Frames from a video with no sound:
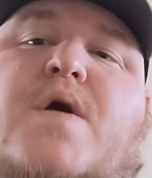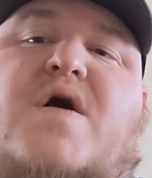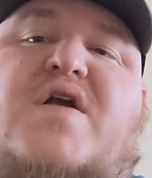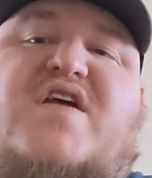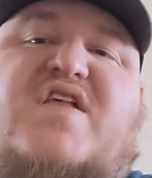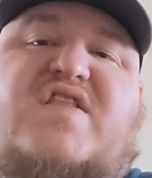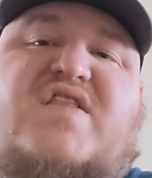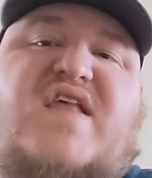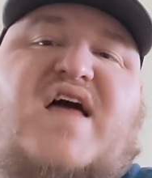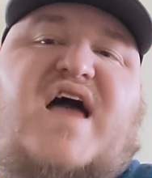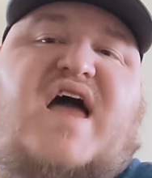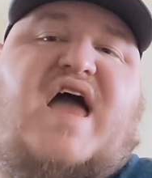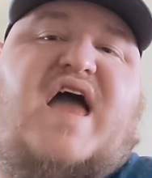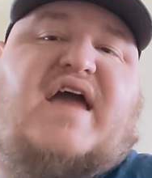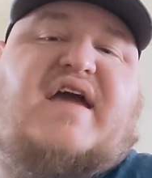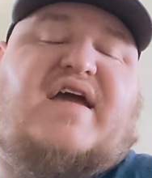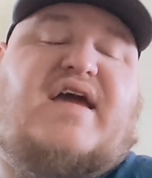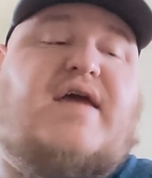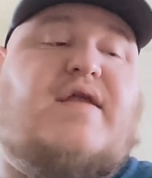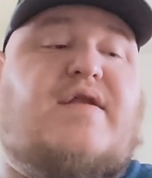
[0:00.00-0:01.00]
on a
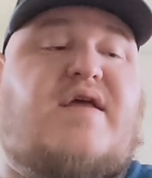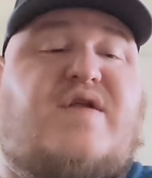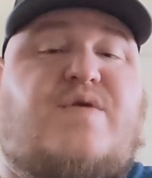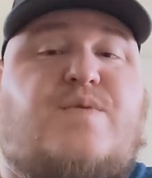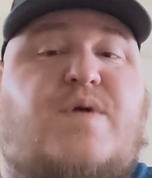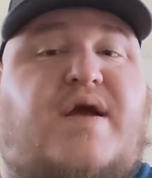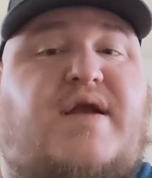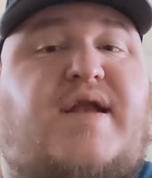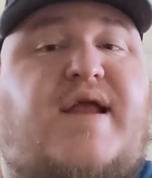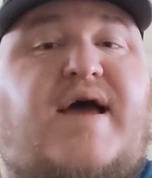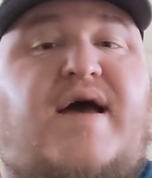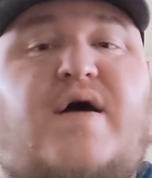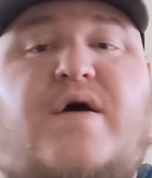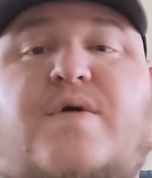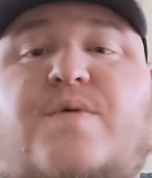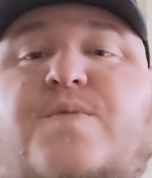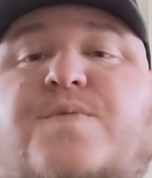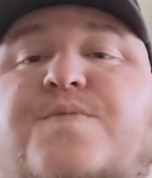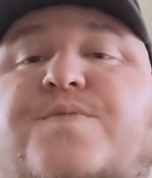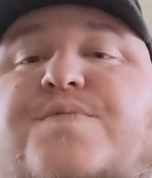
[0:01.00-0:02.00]
lag, and right
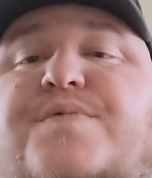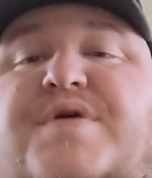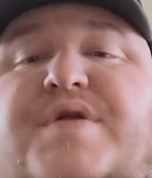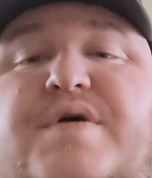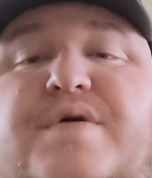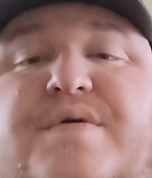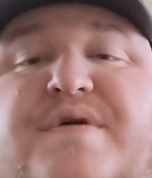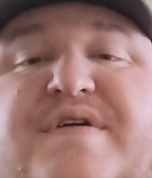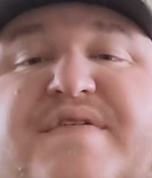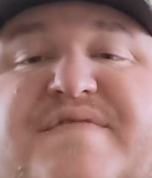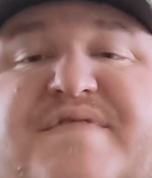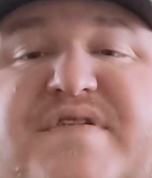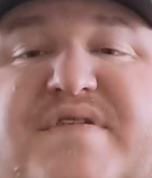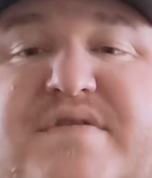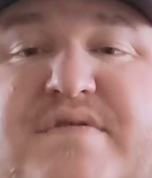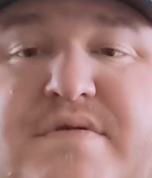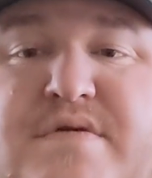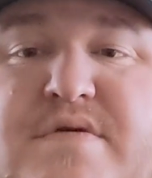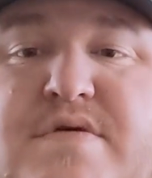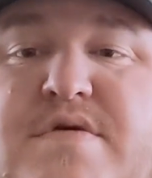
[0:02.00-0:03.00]
now, you know,
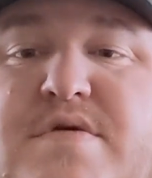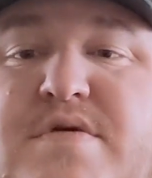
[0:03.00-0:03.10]
given